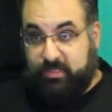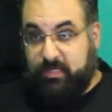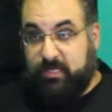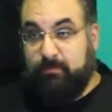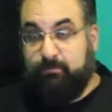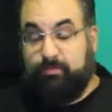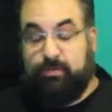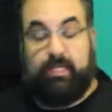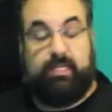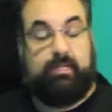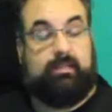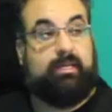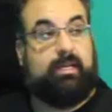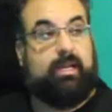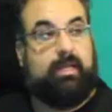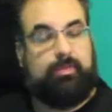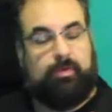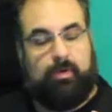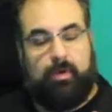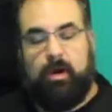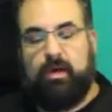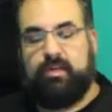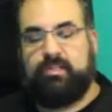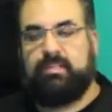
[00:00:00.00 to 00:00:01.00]
completely. And there
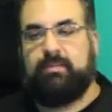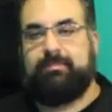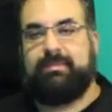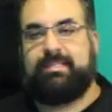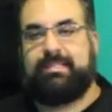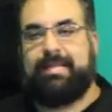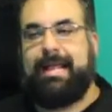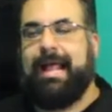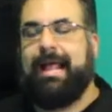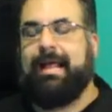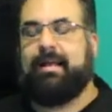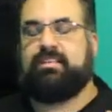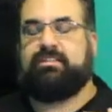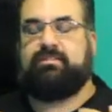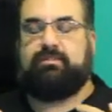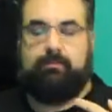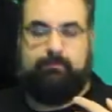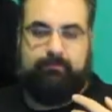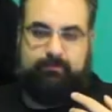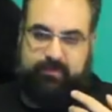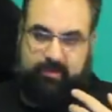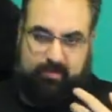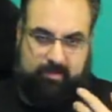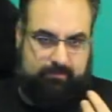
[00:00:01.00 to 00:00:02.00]
are some attacks from
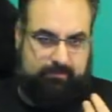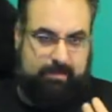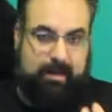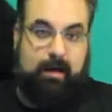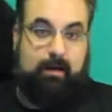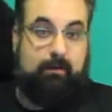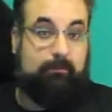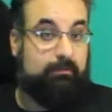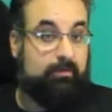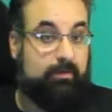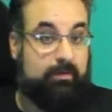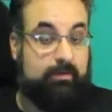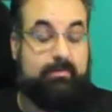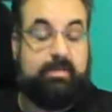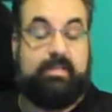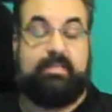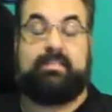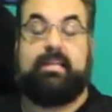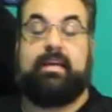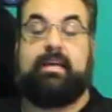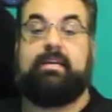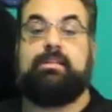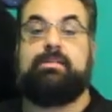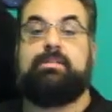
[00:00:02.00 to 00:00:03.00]
very powerful enemies
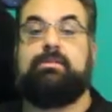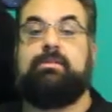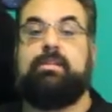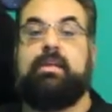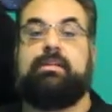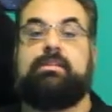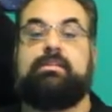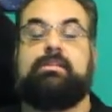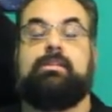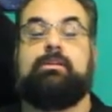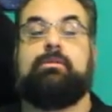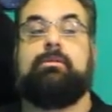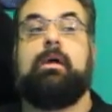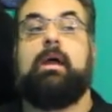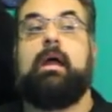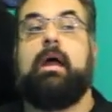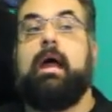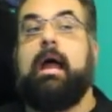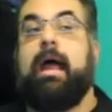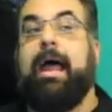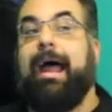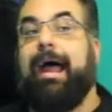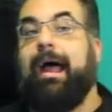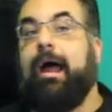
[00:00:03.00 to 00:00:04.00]
that can do that to you.
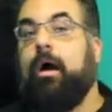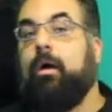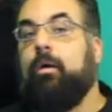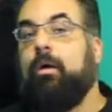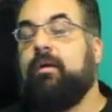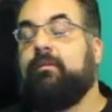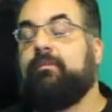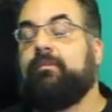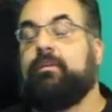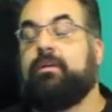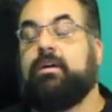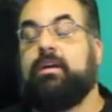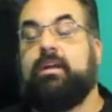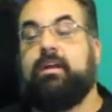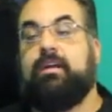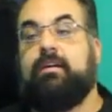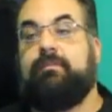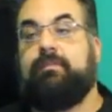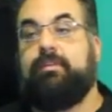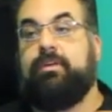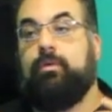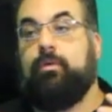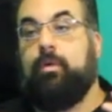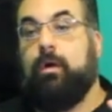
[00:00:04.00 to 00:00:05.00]
However, if you